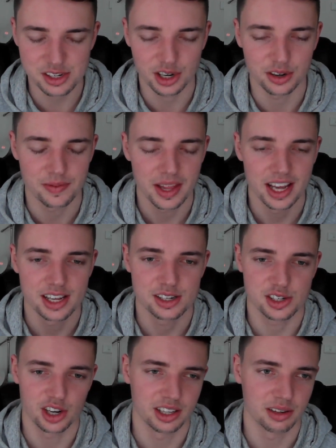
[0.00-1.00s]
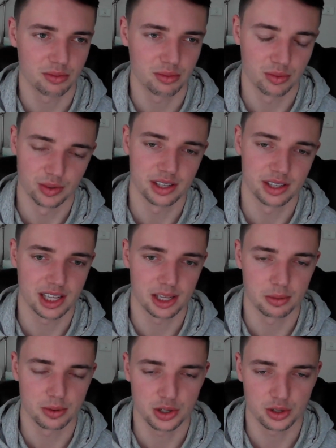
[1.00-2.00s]
So certainly really
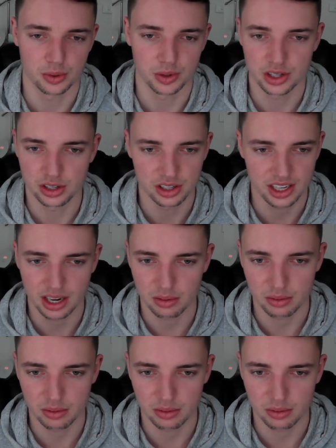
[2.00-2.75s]
valuable tool. You can